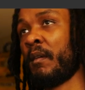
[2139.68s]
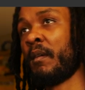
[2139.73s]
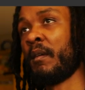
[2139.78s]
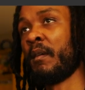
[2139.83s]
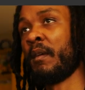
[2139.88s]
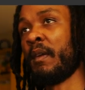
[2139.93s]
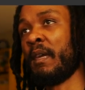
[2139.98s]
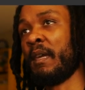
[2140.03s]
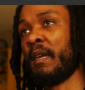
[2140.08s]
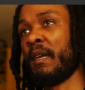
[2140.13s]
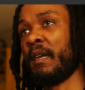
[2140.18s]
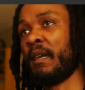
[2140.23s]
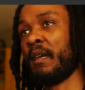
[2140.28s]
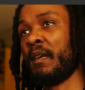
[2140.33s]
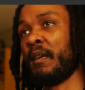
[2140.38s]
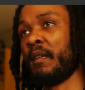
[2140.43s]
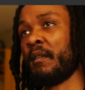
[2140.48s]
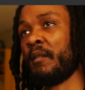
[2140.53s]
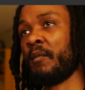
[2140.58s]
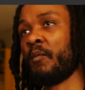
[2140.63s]

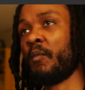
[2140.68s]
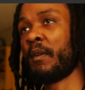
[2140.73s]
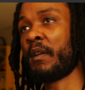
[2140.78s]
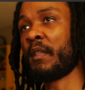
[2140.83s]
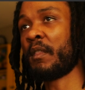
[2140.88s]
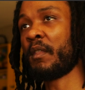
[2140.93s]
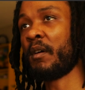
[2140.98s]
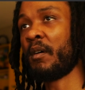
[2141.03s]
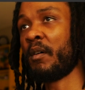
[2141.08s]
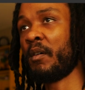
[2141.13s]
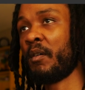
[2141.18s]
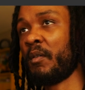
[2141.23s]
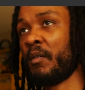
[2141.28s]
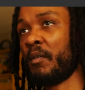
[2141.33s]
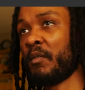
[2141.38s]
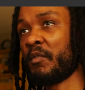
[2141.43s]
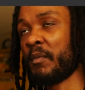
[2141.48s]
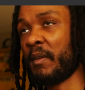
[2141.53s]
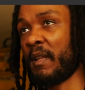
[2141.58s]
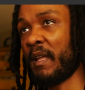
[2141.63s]
And one of the
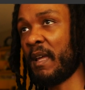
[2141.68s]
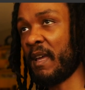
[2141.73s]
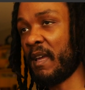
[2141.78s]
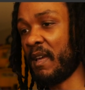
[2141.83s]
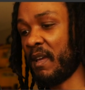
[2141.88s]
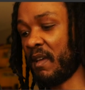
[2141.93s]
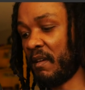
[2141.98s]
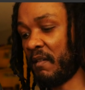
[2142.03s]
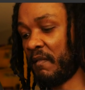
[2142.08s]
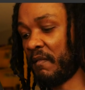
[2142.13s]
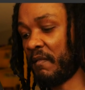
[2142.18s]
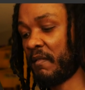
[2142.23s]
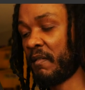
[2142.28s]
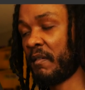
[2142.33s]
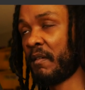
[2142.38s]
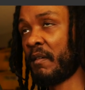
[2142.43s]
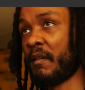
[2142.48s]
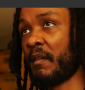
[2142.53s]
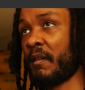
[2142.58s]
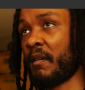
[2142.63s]
holes would have
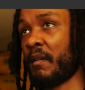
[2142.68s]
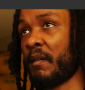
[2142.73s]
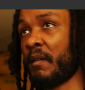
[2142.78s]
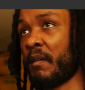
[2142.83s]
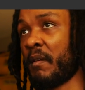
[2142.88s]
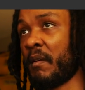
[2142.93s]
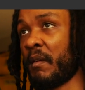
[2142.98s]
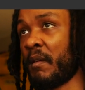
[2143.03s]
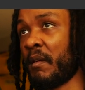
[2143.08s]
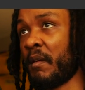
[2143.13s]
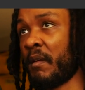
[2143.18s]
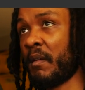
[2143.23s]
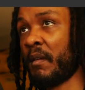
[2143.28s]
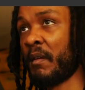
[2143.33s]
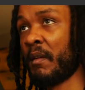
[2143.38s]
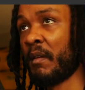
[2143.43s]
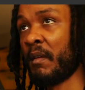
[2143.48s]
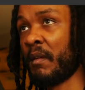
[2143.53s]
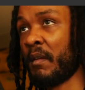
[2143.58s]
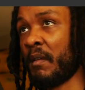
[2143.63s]

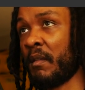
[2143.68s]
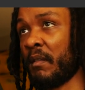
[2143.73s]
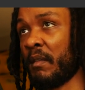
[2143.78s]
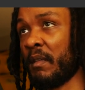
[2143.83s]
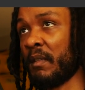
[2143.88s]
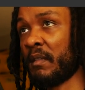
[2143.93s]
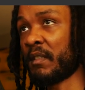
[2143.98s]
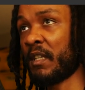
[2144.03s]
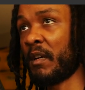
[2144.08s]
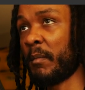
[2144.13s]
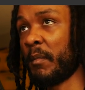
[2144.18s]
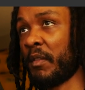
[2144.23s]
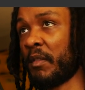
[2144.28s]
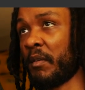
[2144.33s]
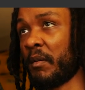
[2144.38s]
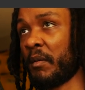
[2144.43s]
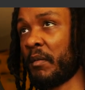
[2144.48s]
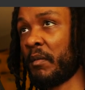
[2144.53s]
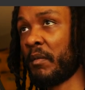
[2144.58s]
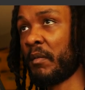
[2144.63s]
this coming through,